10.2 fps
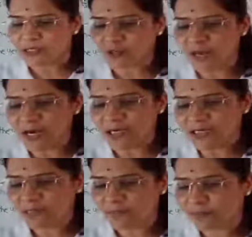Students,
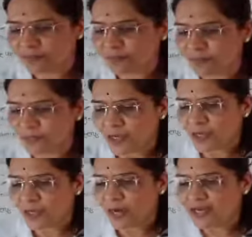
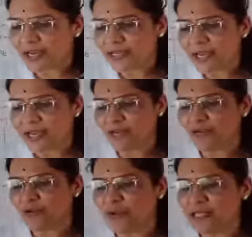under the
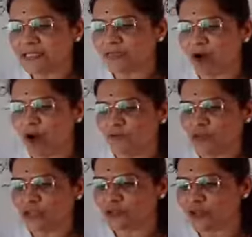influence of
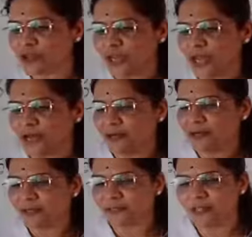
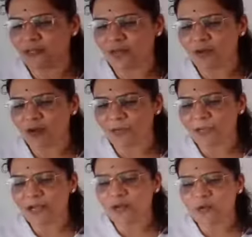estrogen, the
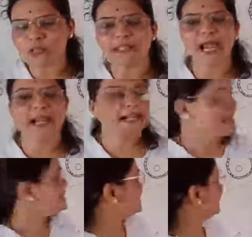developing oocyte is